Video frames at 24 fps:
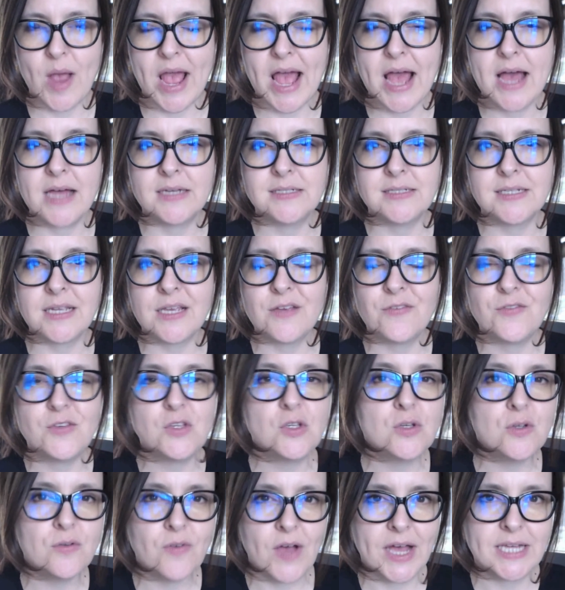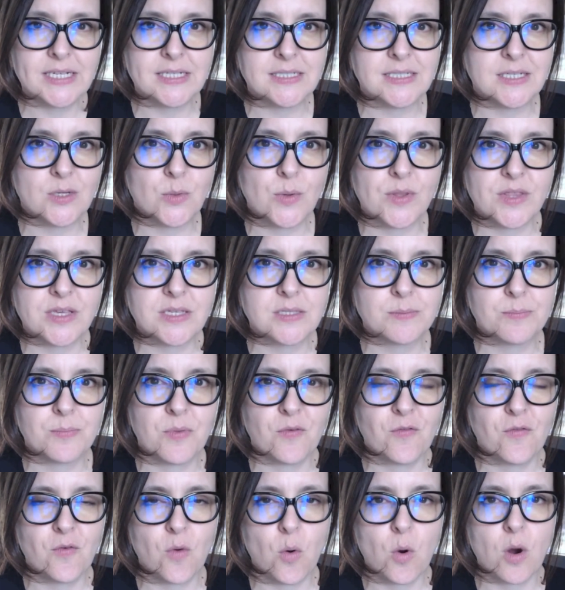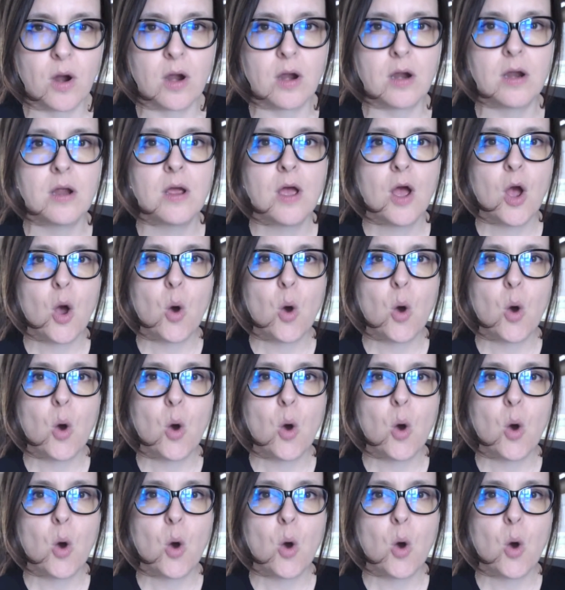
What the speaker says: And if you've had to deal with this before,